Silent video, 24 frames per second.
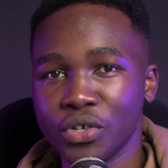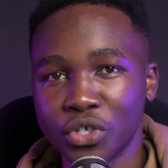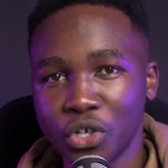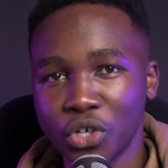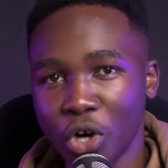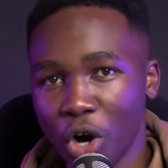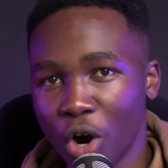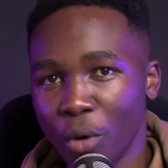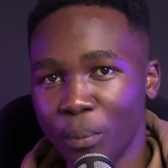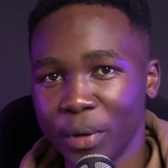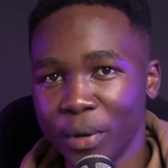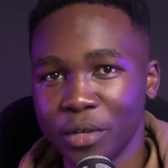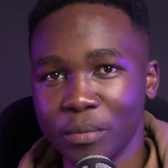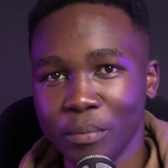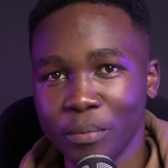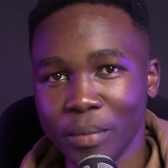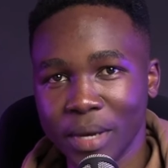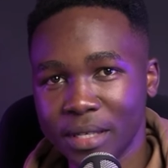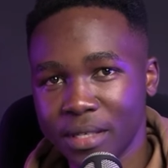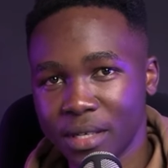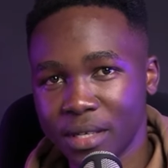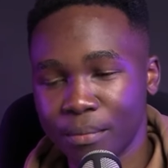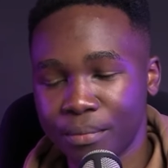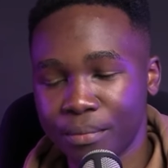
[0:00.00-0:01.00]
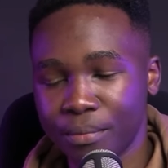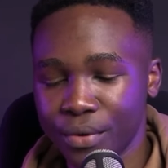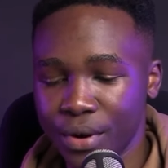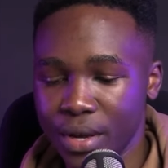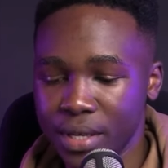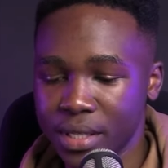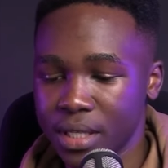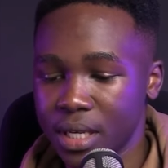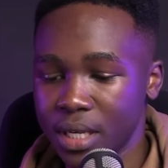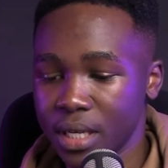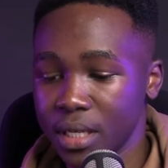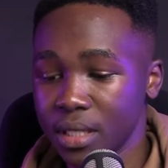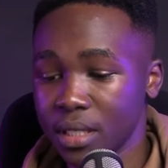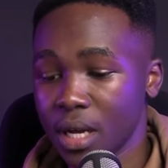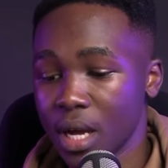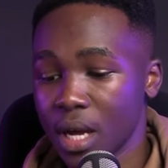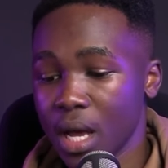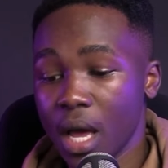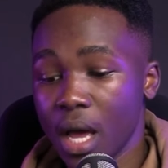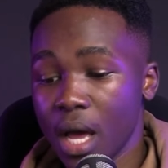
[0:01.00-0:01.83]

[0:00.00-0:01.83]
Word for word: Stop it, Mr. President.